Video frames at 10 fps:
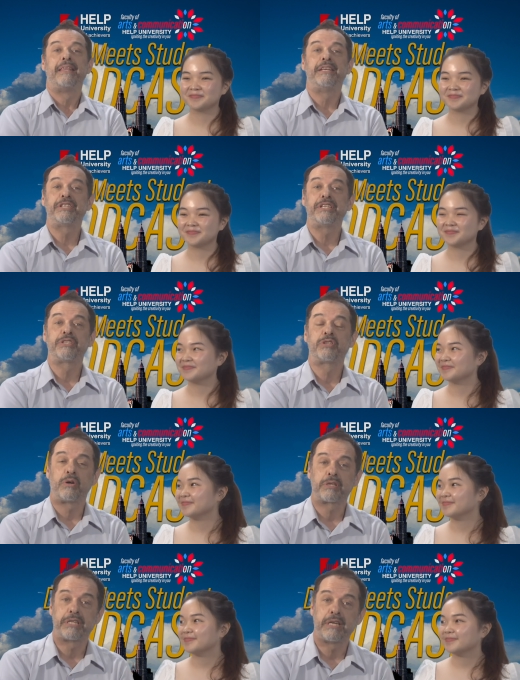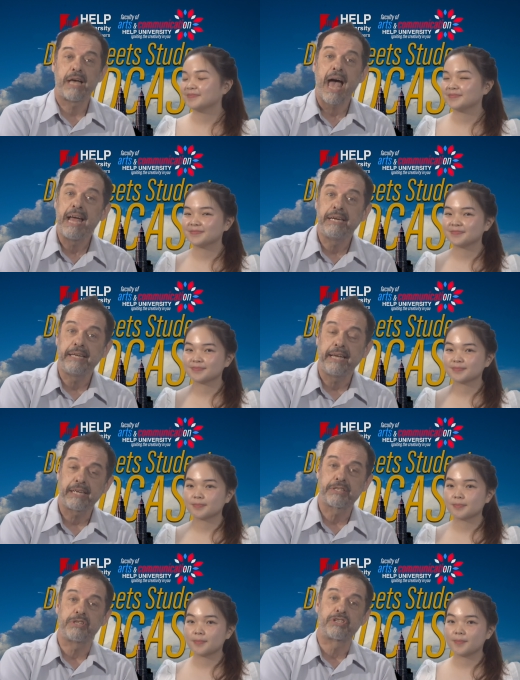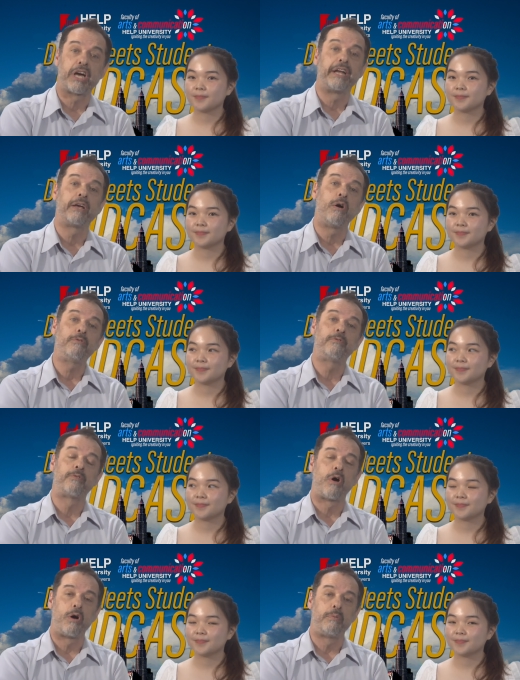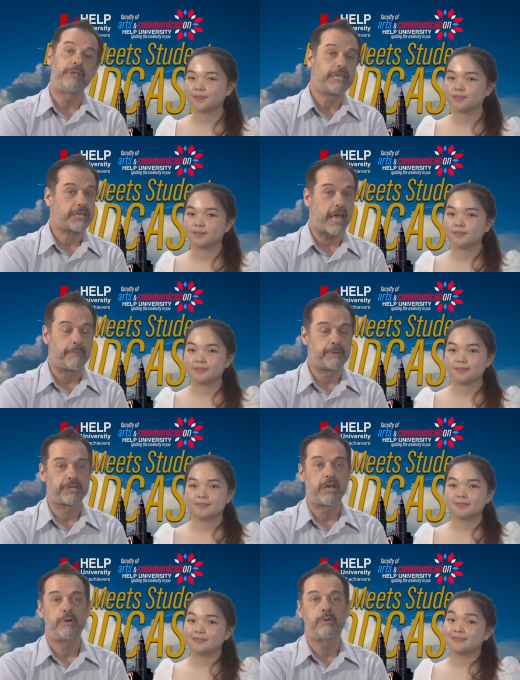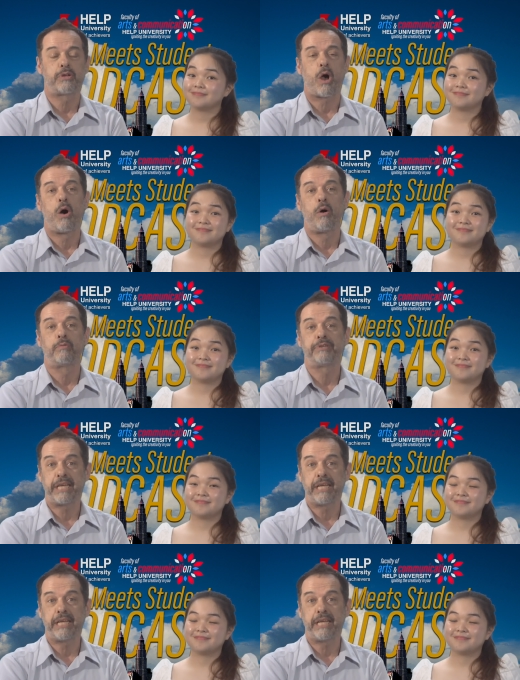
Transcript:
Speaker 1: This is Dr. Andy Hickson signing off from this episode of